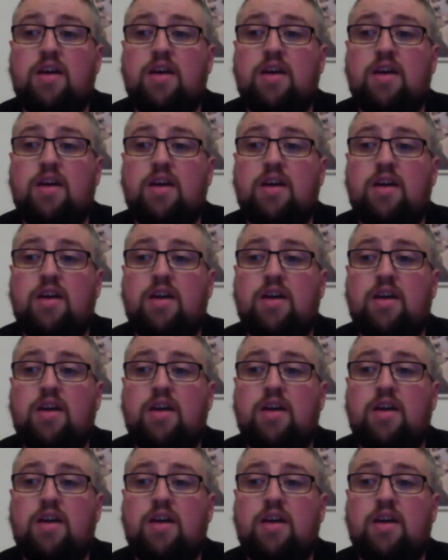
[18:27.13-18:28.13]

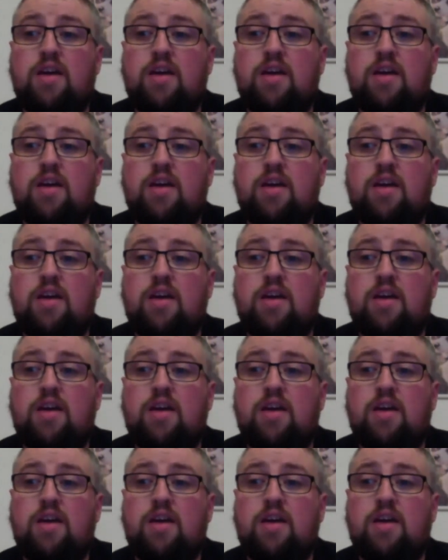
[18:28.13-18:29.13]
and I'm looking forward
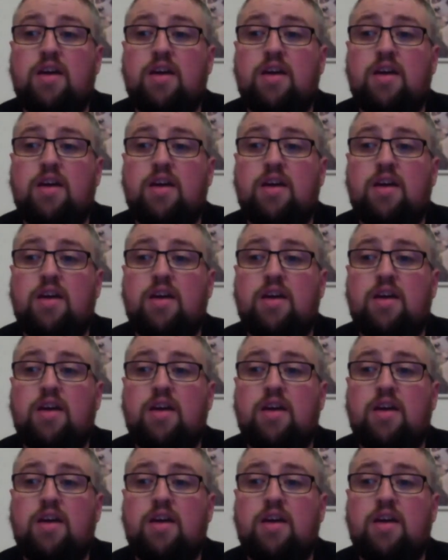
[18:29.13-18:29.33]
to seeing him again.